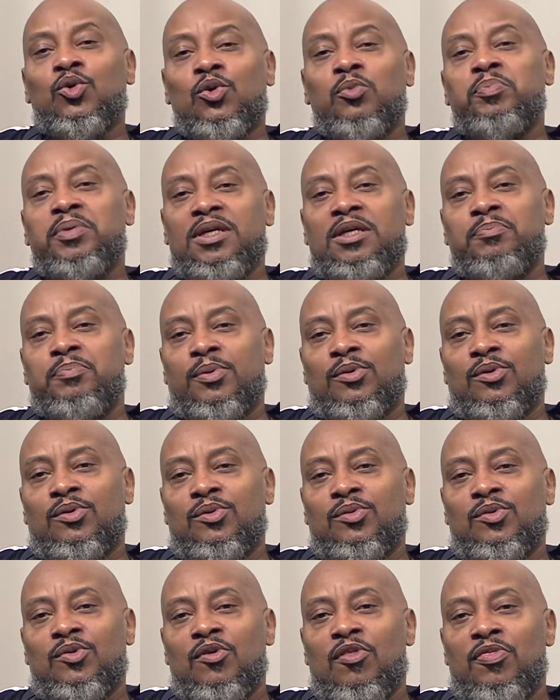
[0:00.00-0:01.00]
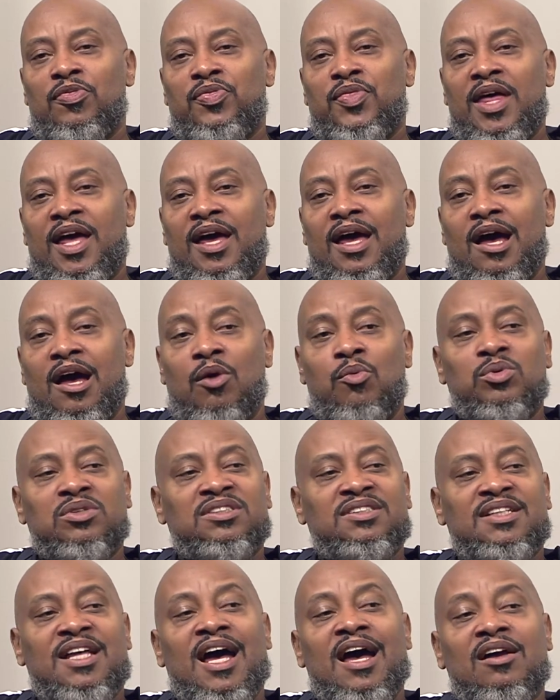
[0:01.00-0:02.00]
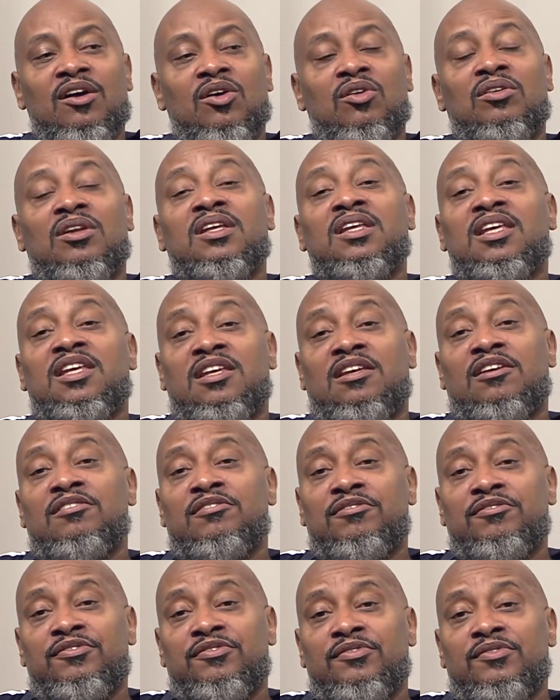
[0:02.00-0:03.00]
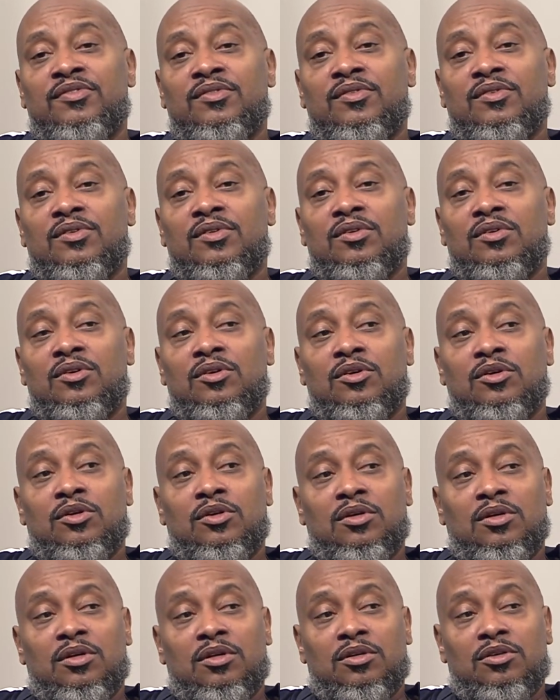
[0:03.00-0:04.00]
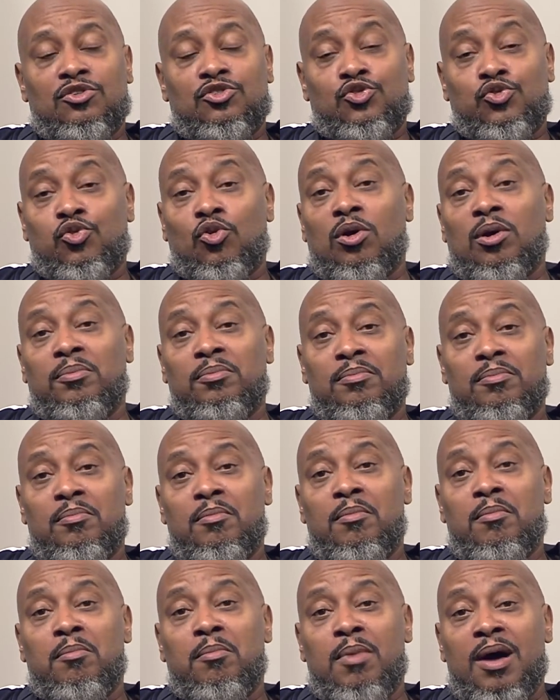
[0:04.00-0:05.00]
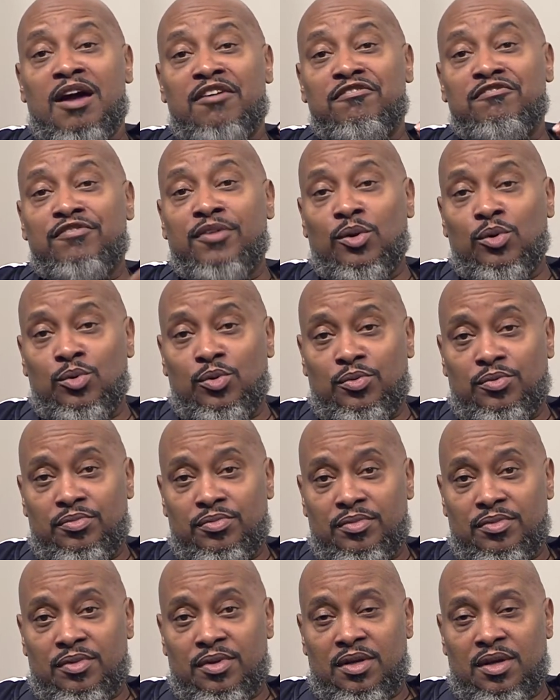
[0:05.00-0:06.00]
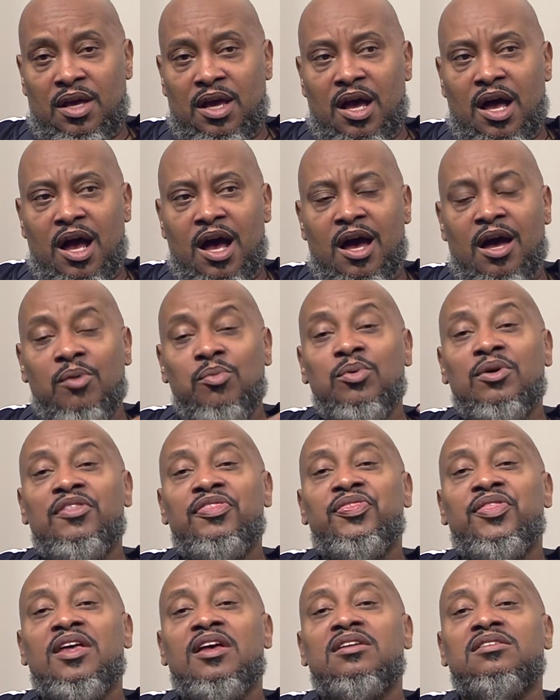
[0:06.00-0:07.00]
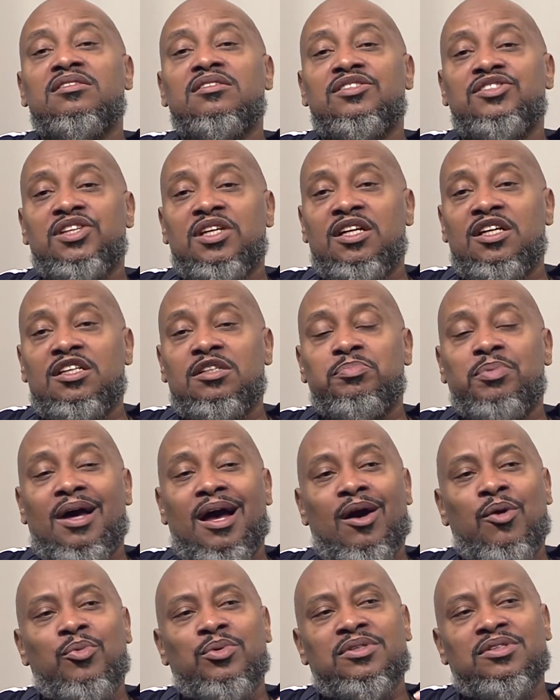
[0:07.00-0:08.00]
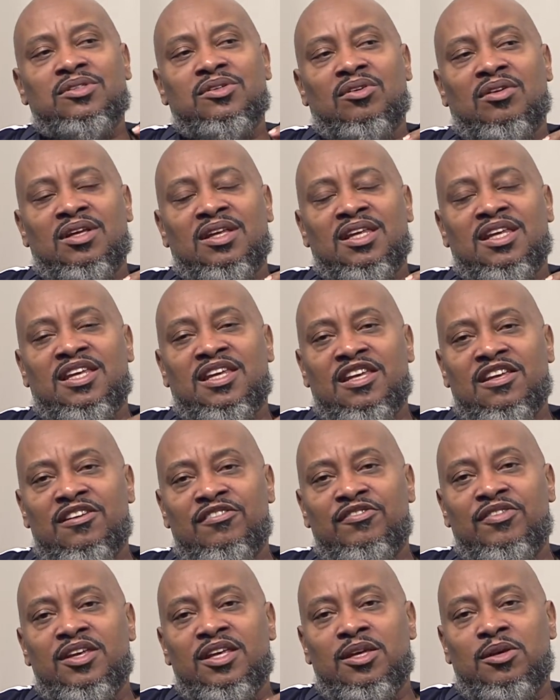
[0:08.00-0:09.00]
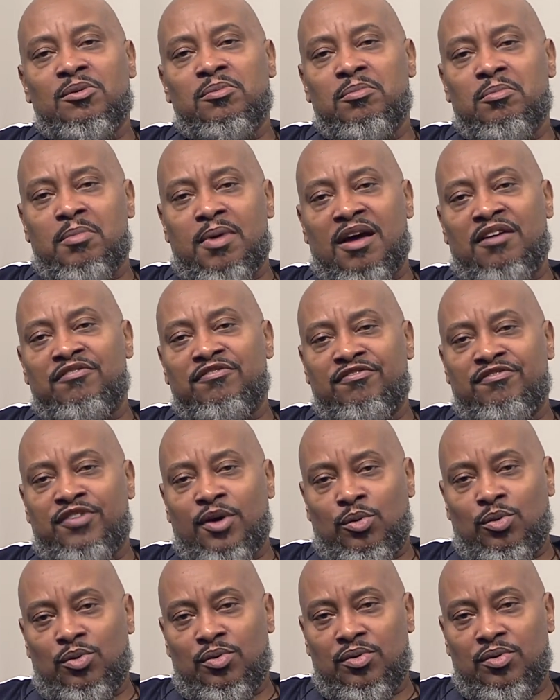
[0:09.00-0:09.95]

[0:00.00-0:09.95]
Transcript: people that I was not going to give Trump my vote. I want things to change, but I wasn't going to give him my vote.